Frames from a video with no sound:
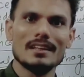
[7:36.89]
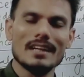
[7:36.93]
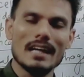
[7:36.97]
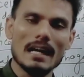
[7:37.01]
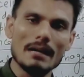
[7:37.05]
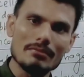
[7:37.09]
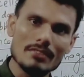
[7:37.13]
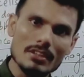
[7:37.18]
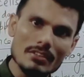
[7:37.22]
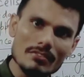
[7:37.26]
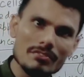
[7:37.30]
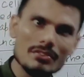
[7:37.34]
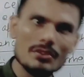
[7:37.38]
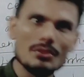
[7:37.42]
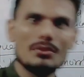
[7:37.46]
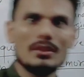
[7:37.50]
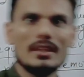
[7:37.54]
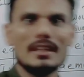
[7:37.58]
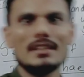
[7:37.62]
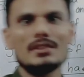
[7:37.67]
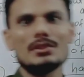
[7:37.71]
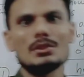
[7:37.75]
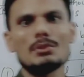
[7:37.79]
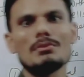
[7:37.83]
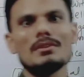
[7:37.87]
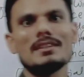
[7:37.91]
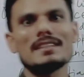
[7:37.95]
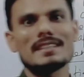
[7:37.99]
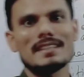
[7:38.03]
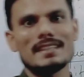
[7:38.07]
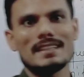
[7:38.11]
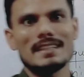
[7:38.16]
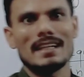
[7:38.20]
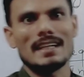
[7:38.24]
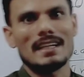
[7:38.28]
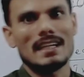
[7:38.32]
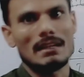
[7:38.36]
After a few days you will
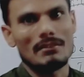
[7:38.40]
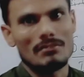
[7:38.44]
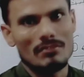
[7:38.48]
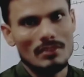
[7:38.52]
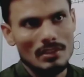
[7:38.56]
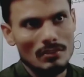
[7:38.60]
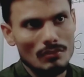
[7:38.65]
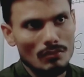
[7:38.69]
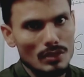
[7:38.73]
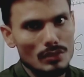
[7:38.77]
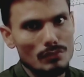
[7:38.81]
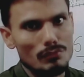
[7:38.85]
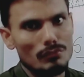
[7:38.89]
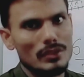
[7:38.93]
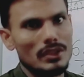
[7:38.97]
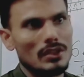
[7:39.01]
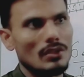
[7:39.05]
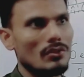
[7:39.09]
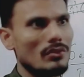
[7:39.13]
see that, after 1 week,